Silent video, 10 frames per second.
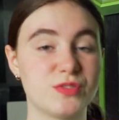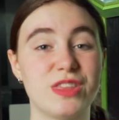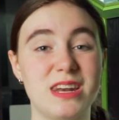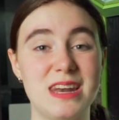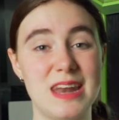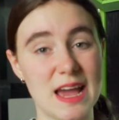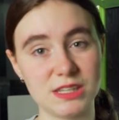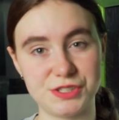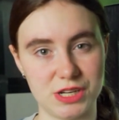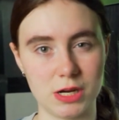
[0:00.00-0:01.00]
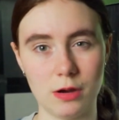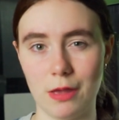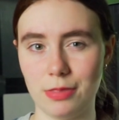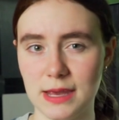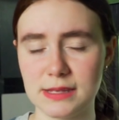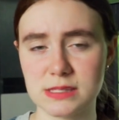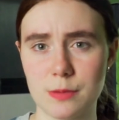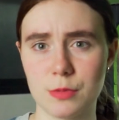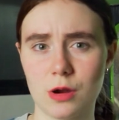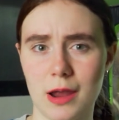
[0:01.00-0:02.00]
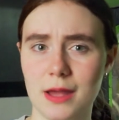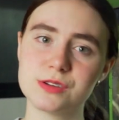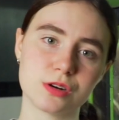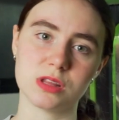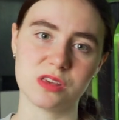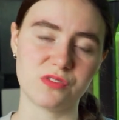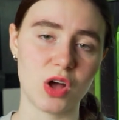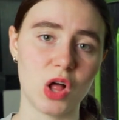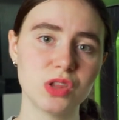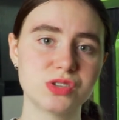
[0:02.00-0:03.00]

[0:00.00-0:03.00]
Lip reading: for the next year in late summer and early fall.